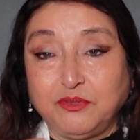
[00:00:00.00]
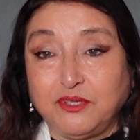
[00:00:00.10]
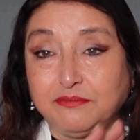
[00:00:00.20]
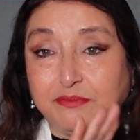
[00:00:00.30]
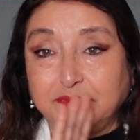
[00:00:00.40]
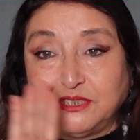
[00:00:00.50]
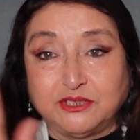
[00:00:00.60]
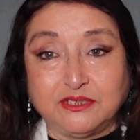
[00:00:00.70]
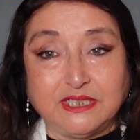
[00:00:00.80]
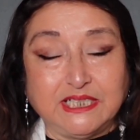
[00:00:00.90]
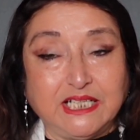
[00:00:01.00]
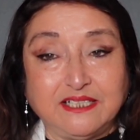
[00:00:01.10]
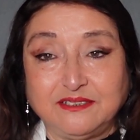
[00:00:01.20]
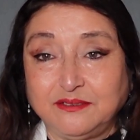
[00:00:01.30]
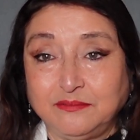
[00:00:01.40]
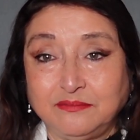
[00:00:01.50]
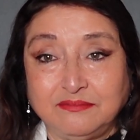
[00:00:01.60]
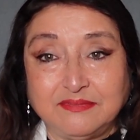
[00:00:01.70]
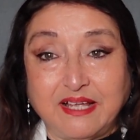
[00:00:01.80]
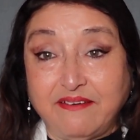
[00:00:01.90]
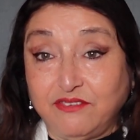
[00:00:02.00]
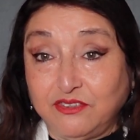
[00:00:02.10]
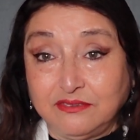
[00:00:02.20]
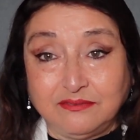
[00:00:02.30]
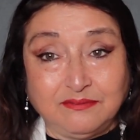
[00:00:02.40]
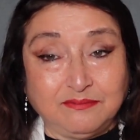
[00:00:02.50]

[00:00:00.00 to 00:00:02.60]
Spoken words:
you never mention it again, ever.